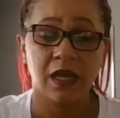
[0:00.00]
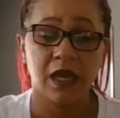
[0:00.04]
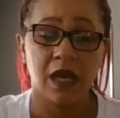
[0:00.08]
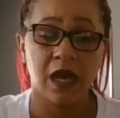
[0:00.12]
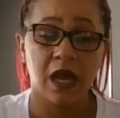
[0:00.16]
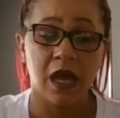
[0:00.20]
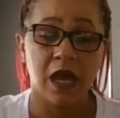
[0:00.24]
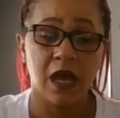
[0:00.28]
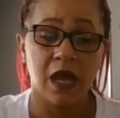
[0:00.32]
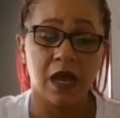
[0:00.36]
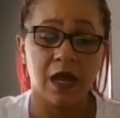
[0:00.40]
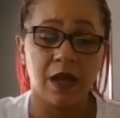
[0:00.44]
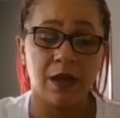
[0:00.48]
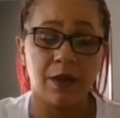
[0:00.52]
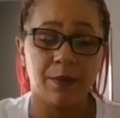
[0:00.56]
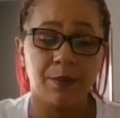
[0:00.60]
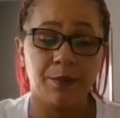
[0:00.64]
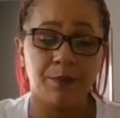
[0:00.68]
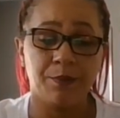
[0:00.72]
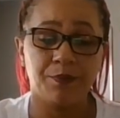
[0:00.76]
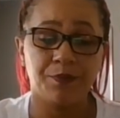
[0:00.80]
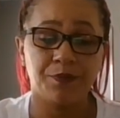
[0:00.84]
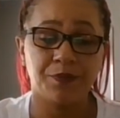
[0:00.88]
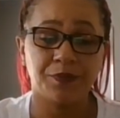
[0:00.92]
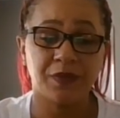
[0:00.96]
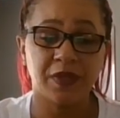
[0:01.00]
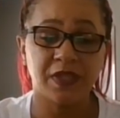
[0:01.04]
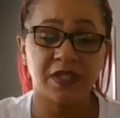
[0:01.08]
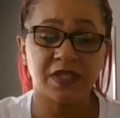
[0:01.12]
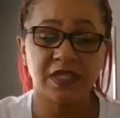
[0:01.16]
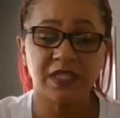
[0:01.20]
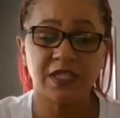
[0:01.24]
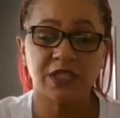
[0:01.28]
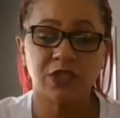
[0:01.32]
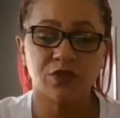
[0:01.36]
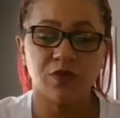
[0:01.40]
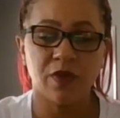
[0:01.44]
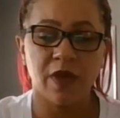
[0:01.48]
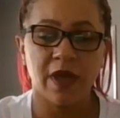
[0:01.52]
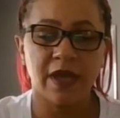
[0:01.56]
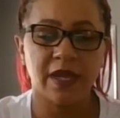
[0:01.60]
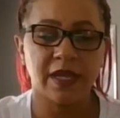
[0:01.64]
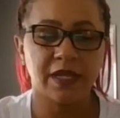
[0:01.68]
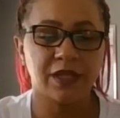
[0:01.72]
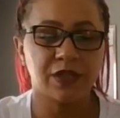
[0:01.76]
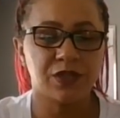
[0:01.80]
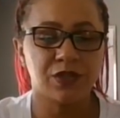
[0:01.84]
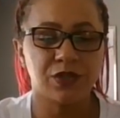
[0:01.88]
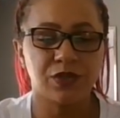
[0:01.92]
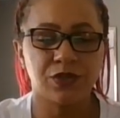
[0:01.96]
um, just
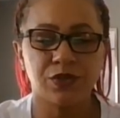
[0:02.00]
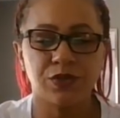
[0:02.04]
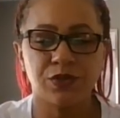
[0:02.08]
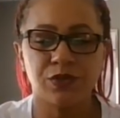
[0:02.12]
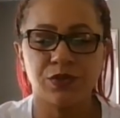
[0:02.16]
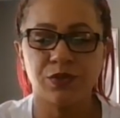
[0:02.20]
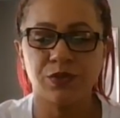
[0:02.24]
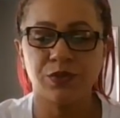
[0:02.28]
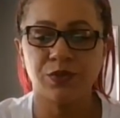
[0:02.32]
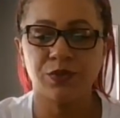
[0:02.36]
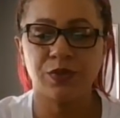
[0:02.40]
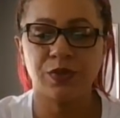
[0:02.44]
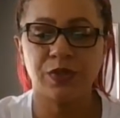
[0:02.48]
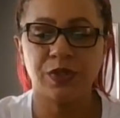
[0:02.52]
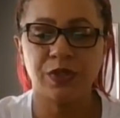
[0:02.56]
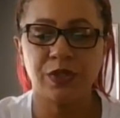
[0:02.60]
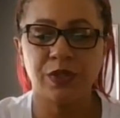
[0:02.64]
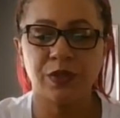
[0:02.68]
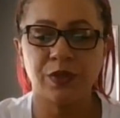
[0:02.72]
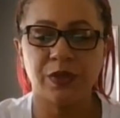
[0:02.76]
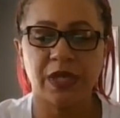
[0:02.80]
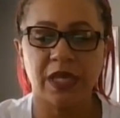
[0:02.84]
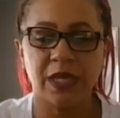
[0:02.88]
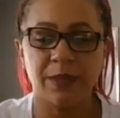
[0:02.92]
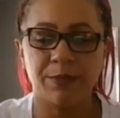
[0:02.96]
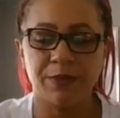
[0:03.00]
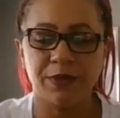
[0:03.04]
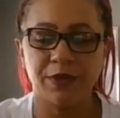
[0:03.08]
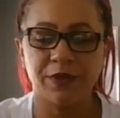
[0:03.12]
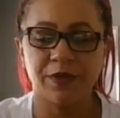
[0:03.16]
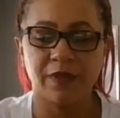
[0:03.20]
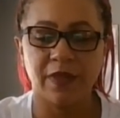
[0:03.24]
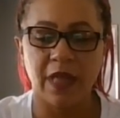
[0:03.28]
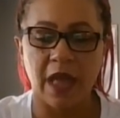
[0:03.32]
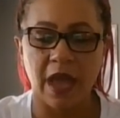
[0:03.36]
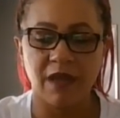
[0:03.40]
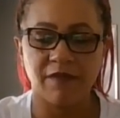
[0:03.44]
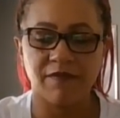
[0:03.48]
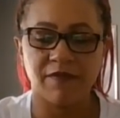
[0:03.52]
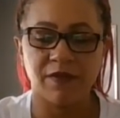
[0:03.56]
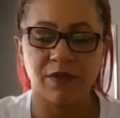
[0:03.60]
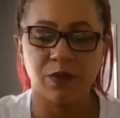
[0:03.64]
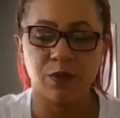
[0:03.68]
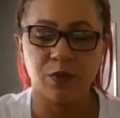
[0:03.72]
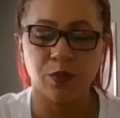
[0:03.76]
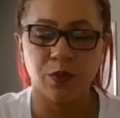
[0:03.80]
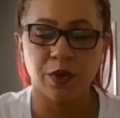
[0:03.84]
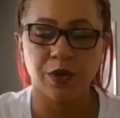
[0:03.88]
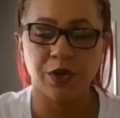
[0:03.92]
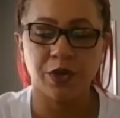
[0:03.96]
trying to, you know, keep your life in
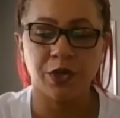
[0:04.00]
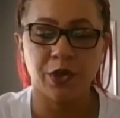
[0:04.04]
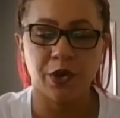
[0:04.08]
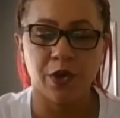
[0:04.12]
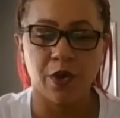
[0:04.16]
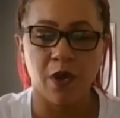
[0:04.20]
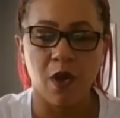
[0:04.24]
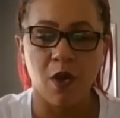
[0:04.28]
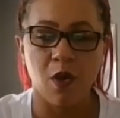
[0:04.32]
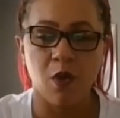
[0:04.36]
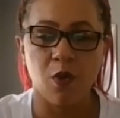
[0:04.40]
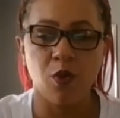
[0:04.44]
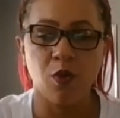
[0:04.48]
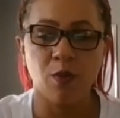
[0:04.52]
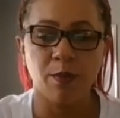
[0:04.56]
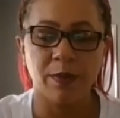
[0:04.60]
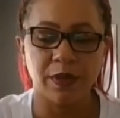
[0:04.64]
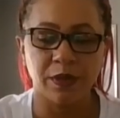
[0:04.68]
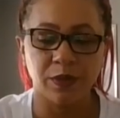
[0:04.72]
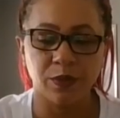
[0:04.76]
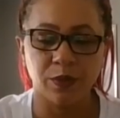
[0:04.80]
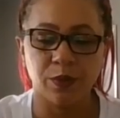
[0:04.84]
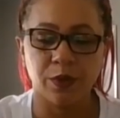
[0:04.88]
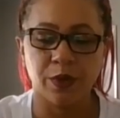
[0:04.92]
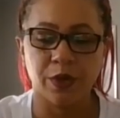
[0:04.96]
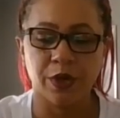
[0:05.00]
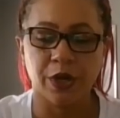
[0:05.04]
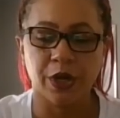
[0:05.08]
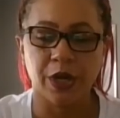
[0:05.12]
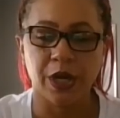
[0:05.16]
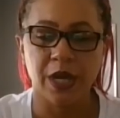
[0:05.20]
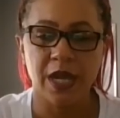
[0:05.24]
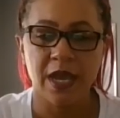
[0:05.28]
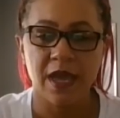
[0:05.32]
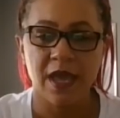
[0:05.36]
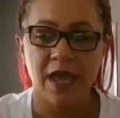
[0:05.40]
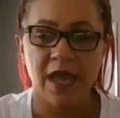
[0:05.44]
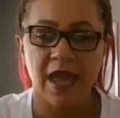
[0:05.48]
order, your home in order.